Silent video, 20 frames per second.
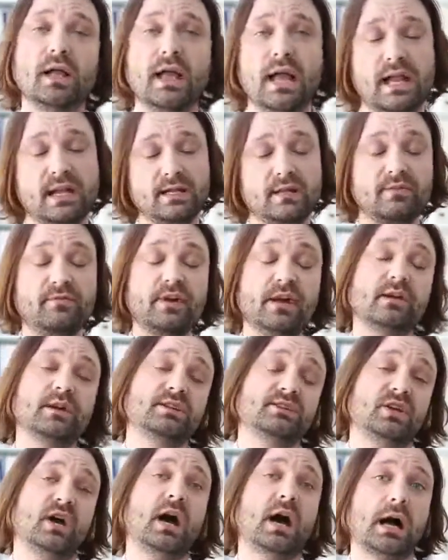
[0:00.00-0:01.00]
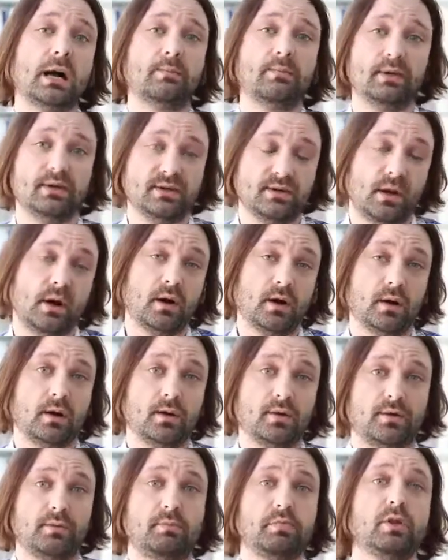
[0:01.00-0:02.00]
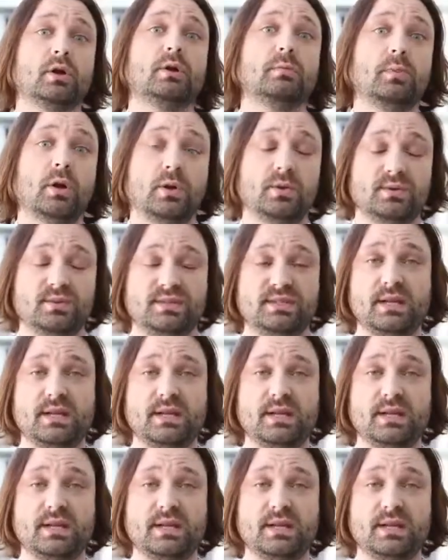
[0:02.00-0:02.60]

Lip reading: And at the very top are the pluripotent